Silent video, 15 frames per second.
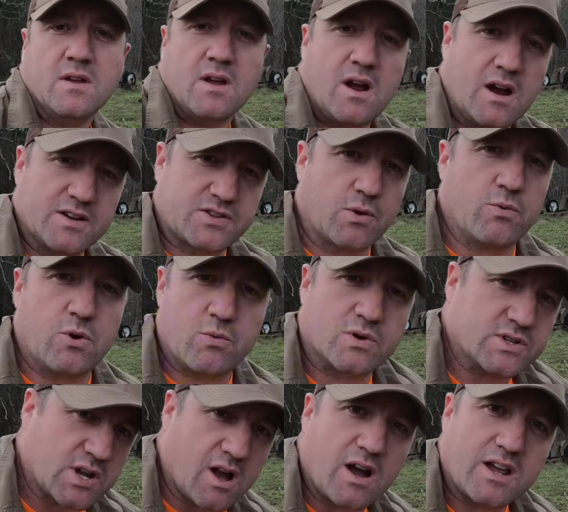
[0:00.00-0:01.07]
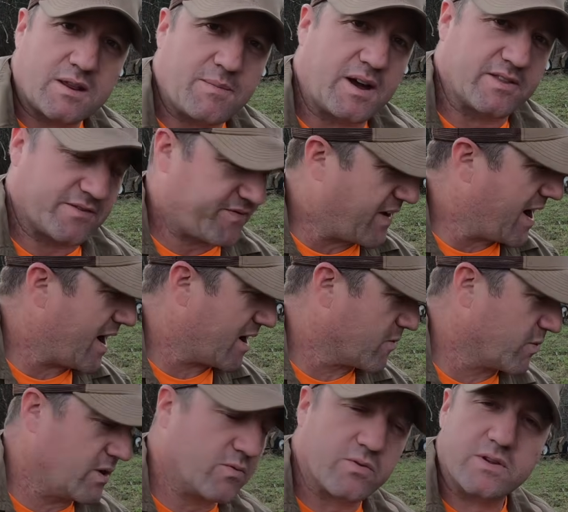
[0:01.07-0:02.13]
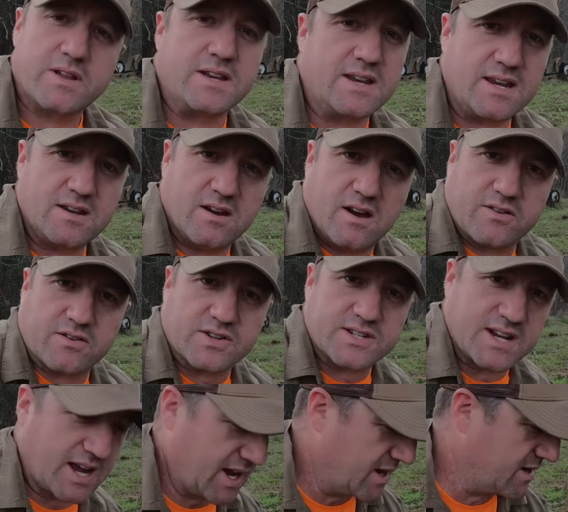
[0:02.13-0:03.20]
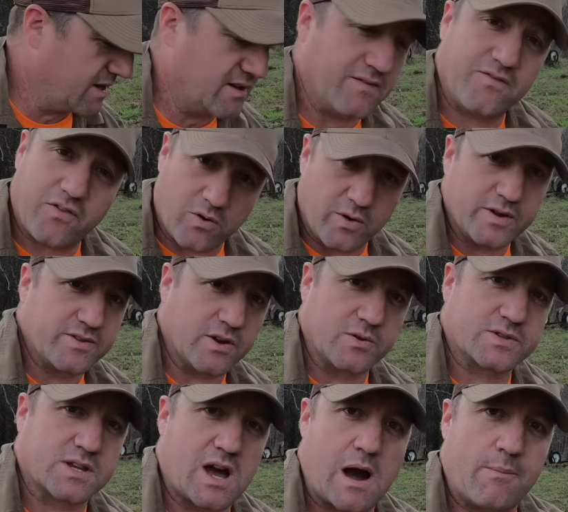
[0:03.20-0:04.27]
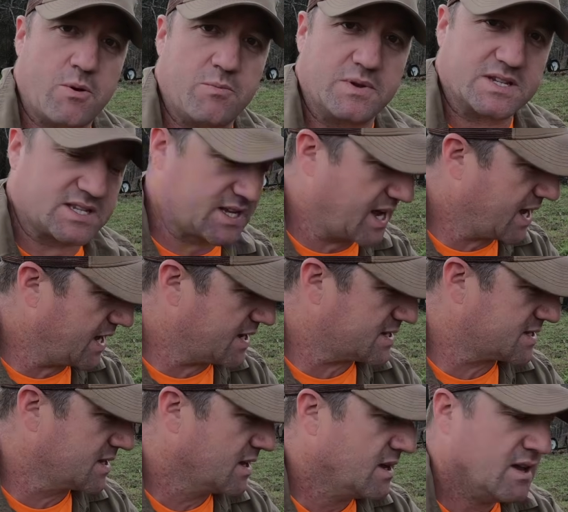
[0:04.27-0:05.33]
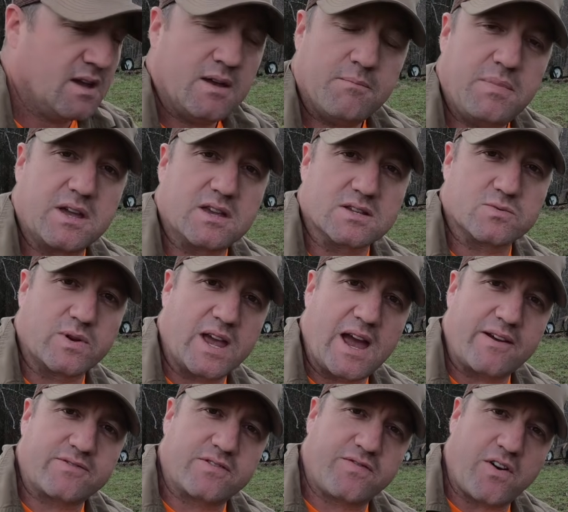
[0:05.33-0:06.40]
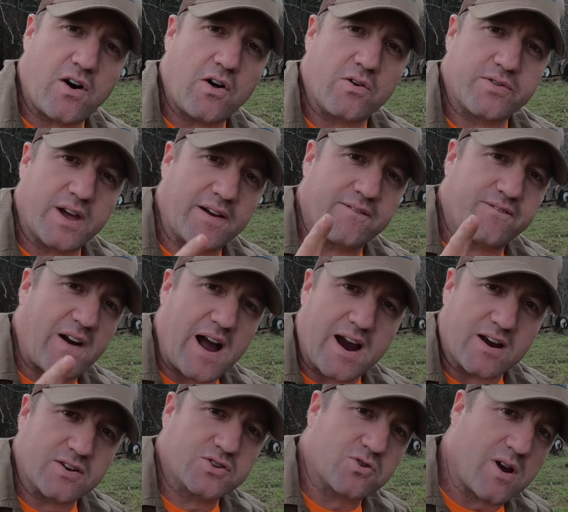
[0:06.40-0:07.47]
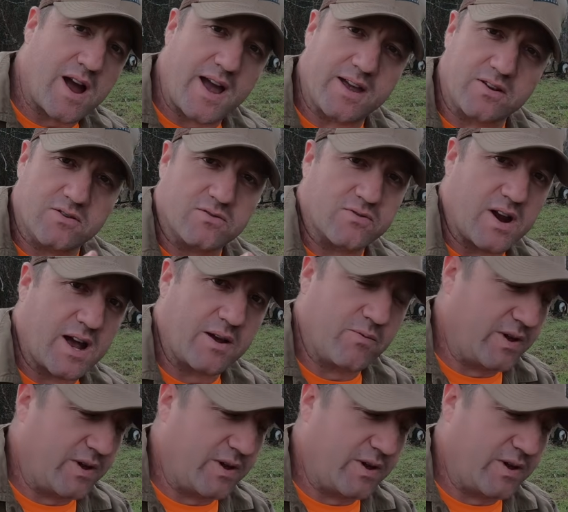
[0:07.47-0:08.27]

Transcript: All right, so when we're talking about the fire, we really need to understand and avoid those common mistakes, because we have to follow that fire triangle, right?